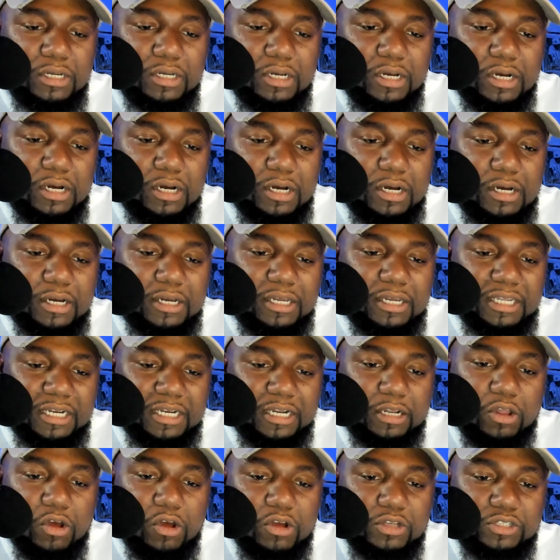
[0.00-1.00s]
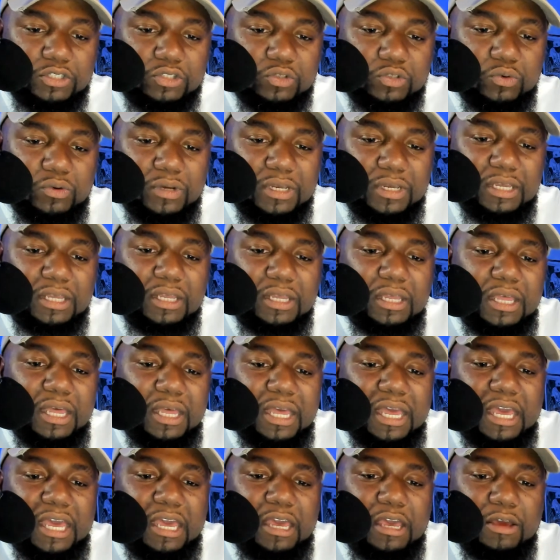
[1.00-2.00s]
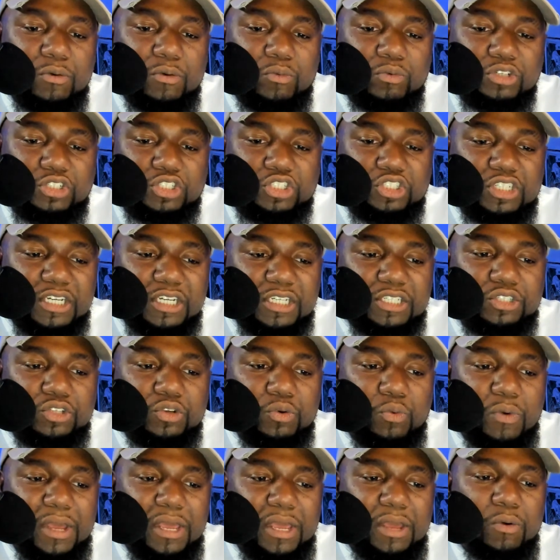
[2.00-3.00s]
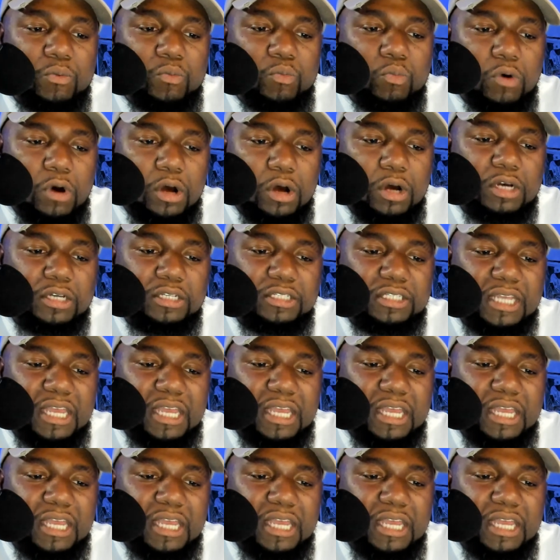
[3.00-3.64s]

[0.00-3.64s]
uh, in a lawsuit. It was just the way it was.